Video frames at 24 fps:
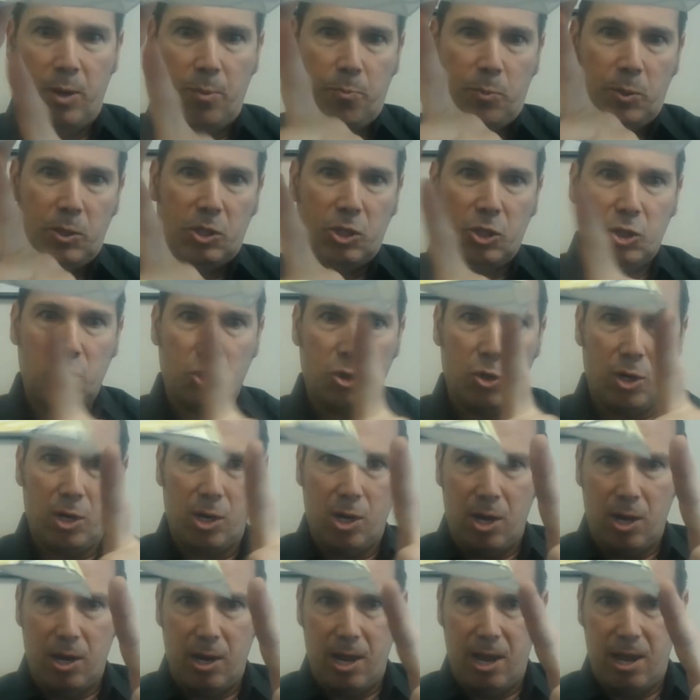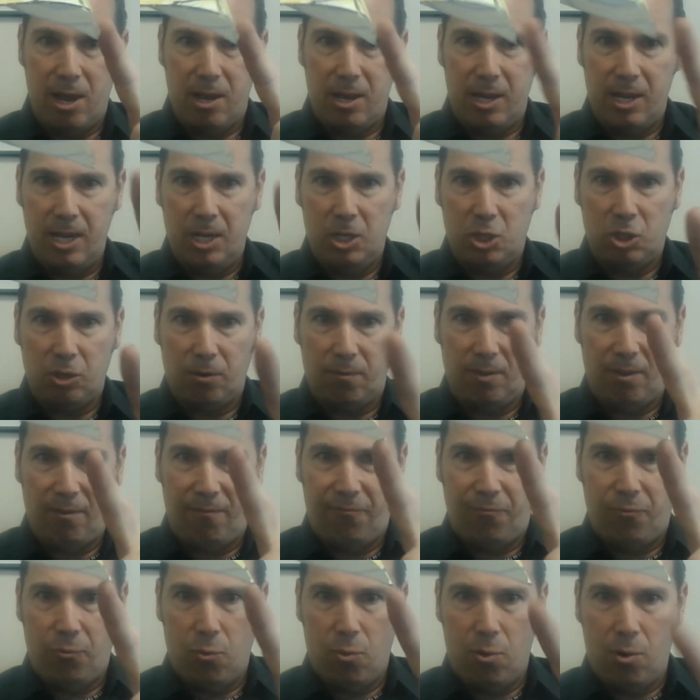a piece of string on each of
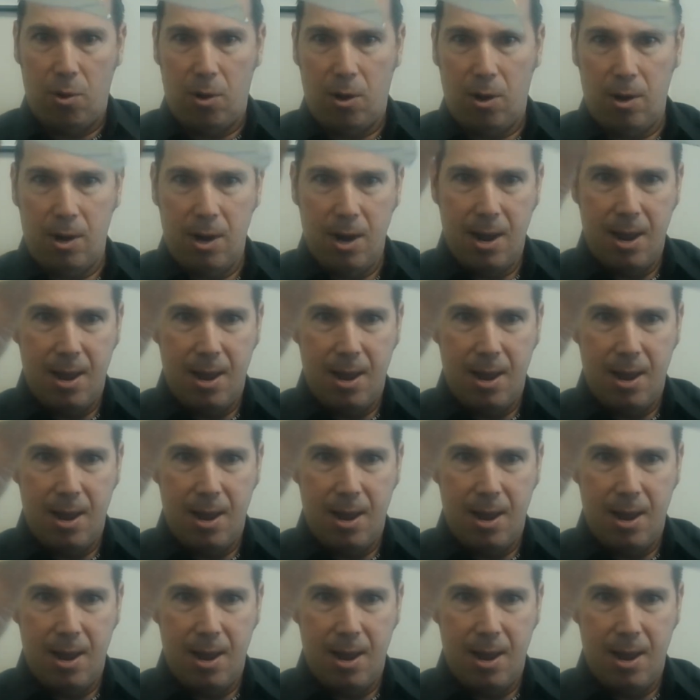the 4